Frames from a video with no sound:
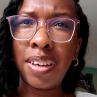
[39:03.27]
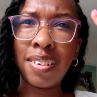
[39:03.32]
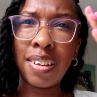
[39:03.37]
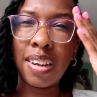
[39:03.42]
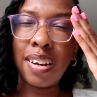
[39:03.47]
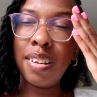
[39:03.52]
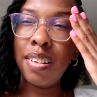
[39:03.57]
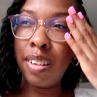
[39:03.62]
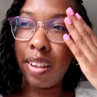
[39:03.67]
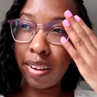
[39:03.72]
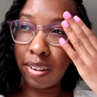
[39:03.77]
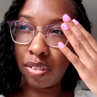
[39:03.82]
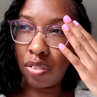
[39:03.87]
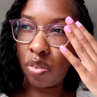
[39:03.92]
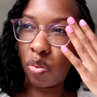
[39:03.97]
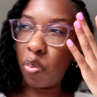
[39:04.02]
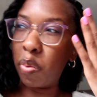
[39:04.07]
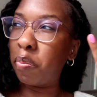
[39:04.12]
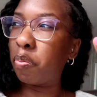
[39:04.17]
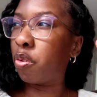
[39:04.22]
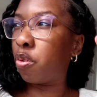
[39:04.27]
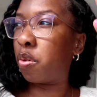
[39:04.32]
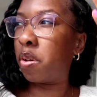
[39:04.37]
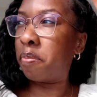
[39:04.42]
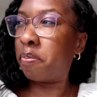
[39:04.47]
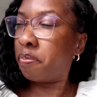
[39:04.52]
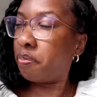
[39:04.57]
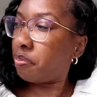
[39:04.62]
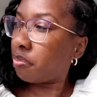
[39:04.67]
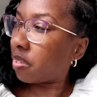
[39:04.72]
because I didn't like swim
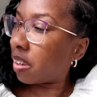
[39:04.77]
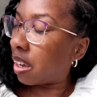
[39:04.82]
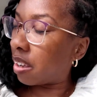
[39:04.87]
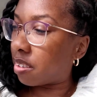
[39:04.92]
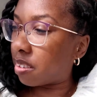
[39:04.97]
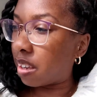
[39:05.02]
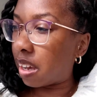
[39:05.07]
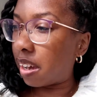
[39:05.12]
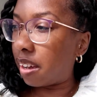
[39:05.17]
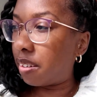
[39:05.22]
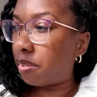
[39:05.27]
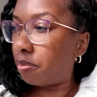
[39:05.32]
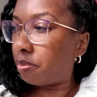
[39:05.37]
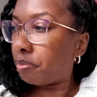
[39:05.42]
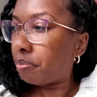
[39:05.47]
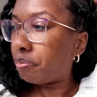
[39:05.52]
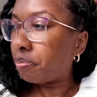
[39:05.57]
swim. I sat